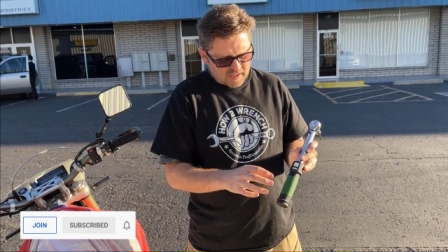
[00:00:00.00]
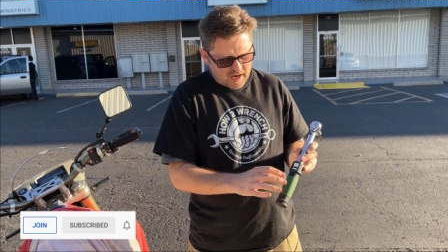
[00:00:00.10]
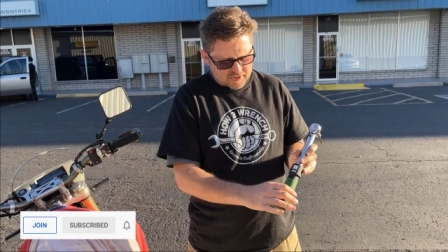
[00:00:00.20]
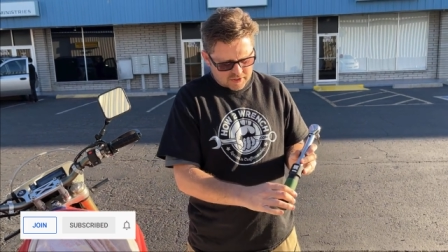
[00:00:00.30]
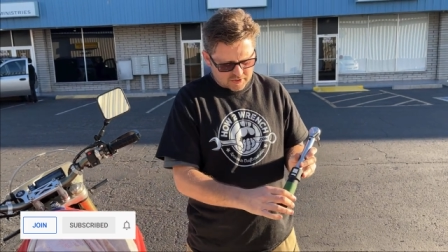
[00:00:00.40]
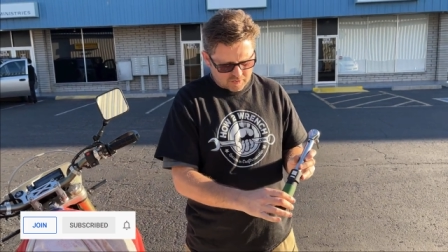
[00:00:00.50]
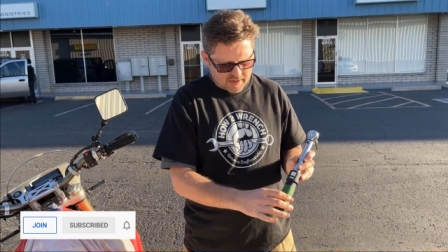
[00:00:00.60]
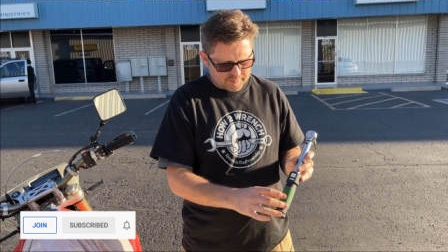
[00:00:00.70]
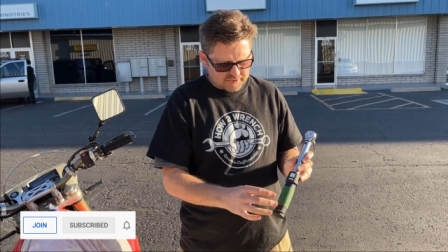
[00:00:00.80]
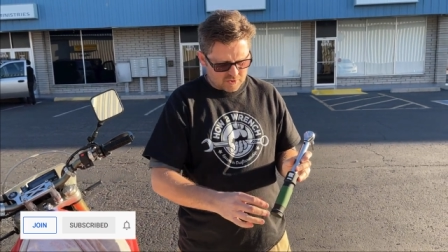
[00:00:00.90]
I could have
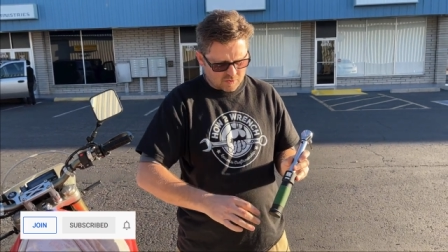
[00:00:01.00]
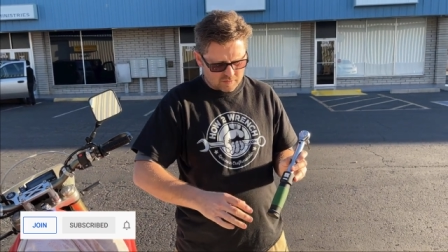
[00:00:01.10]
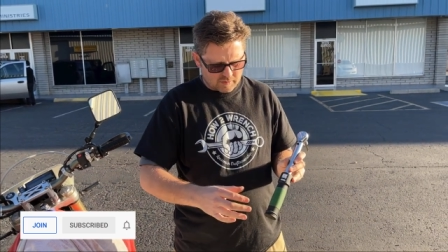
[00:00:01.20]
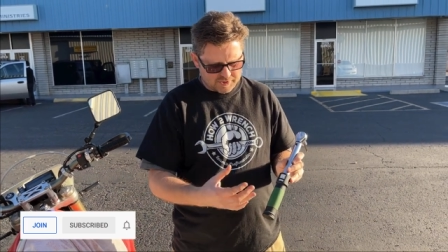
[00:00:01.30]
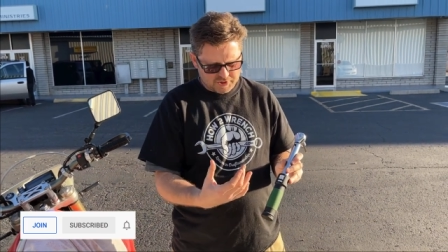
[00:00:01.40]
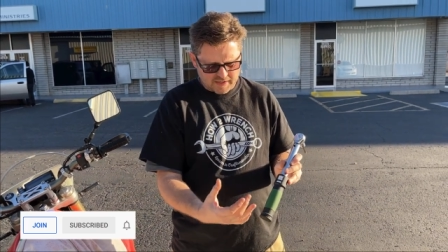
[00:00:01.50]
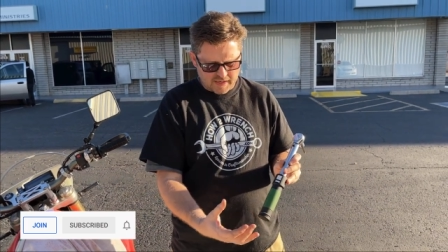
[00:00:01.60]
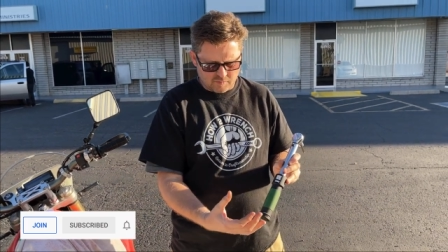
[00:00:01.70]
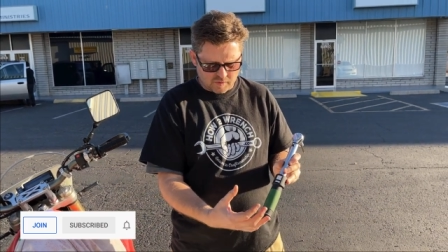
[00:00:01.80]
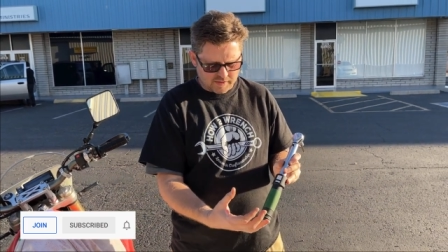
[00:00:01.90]
grabbed a torque wrench
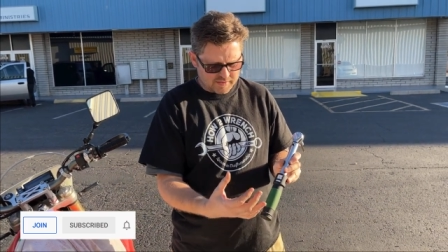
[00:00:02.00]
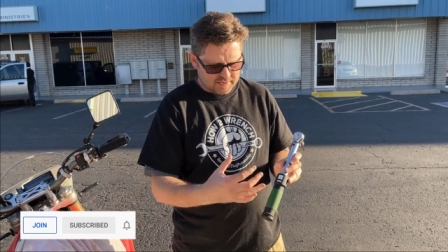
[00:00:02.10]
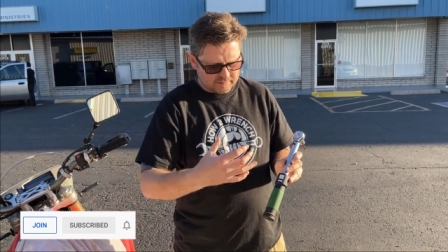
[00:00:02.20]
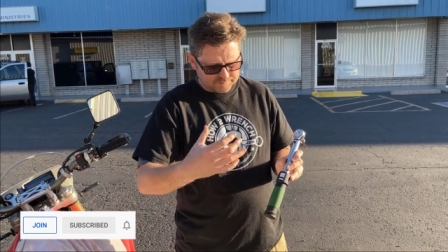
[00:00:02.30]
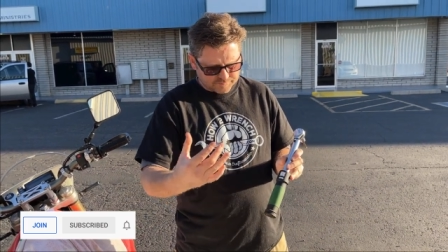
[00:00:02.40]
that was